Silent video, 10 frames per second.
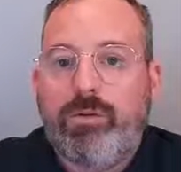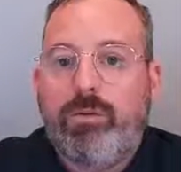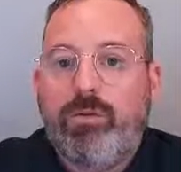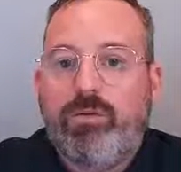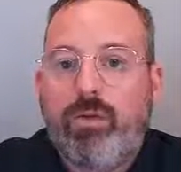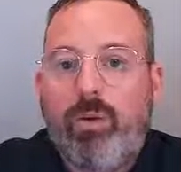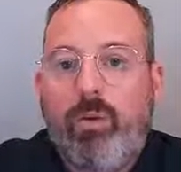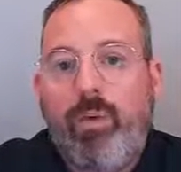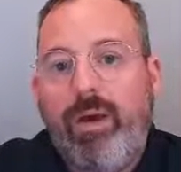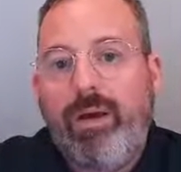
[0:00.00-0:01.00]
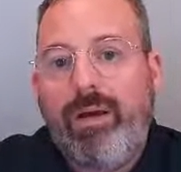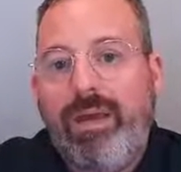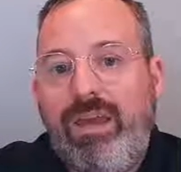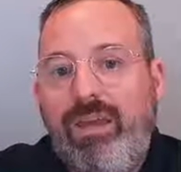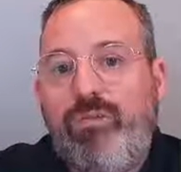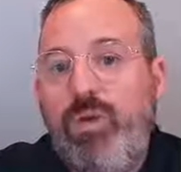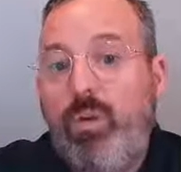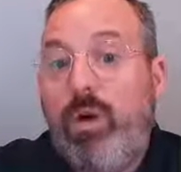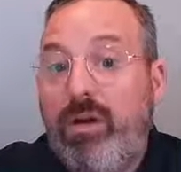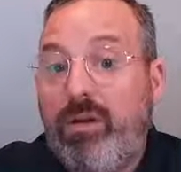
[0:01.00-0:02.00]
So if we
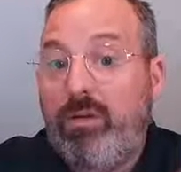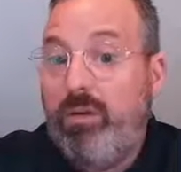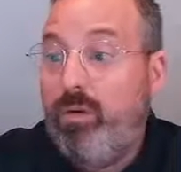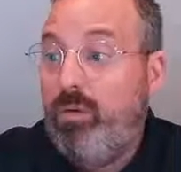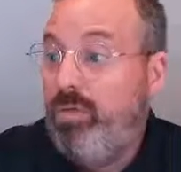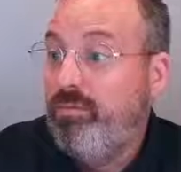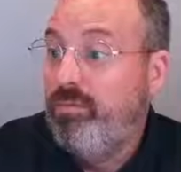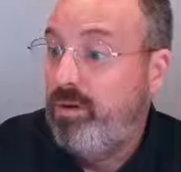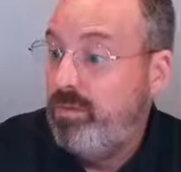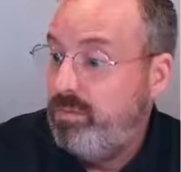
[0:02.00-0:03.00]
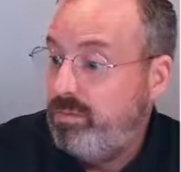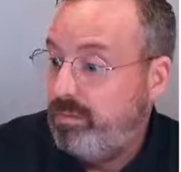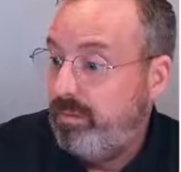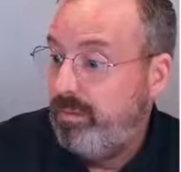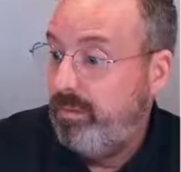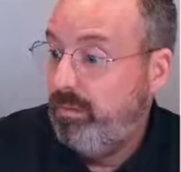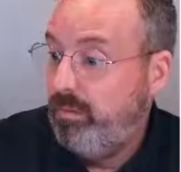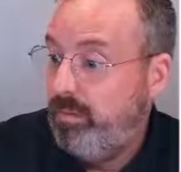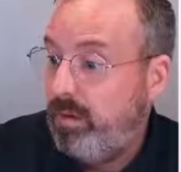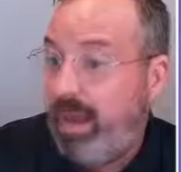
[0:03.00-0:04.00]
wanted to go through
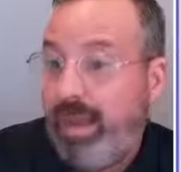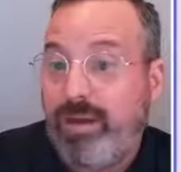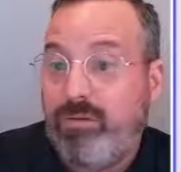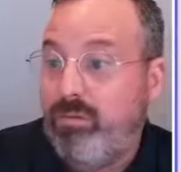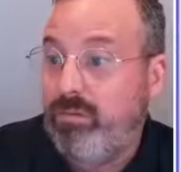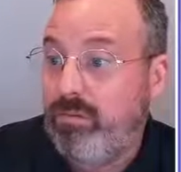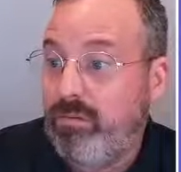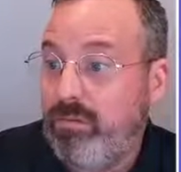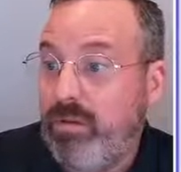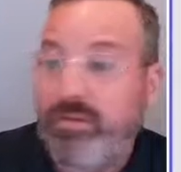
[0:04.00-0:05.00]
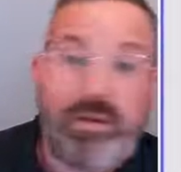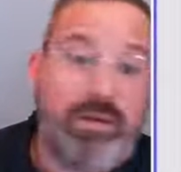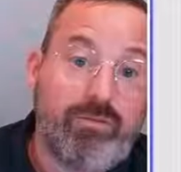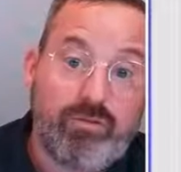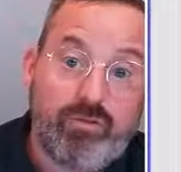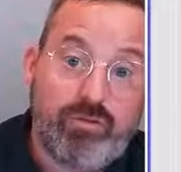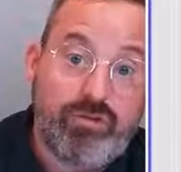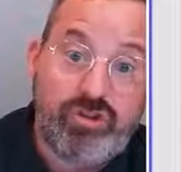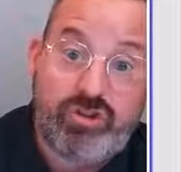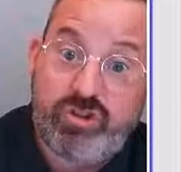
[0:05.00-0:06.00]
and, let's say,
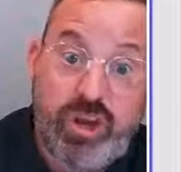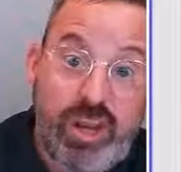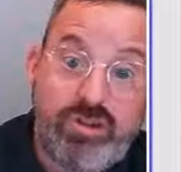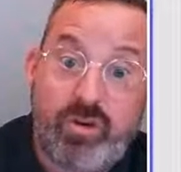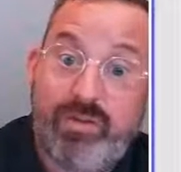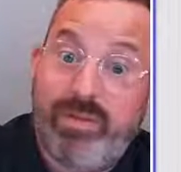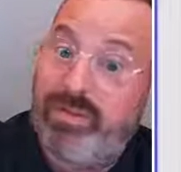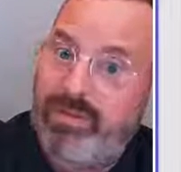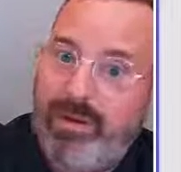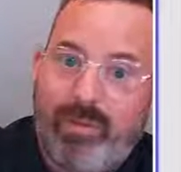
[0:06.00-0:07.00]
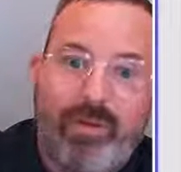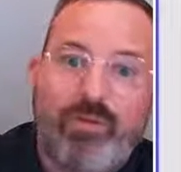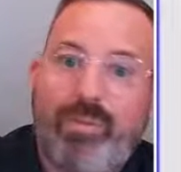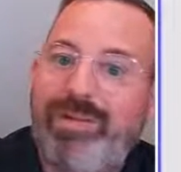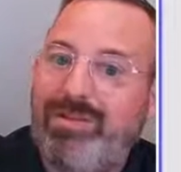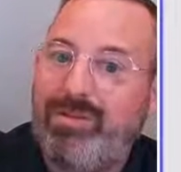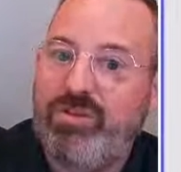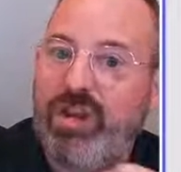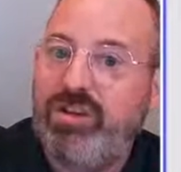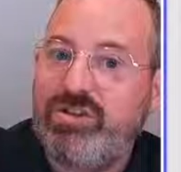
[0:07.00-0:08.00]
just change over there's been some
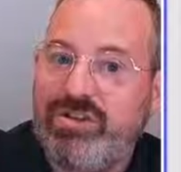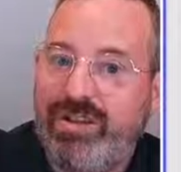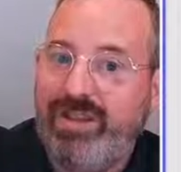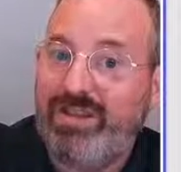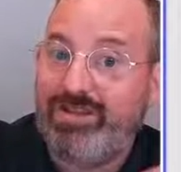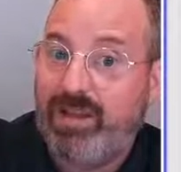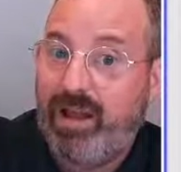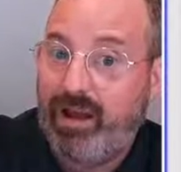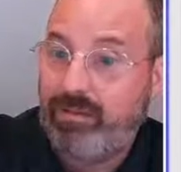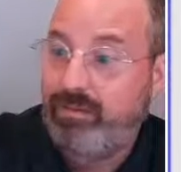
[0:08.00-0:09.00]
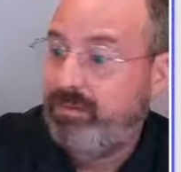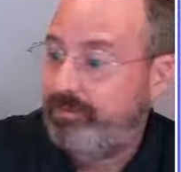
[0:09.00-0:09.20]
changes to these slides.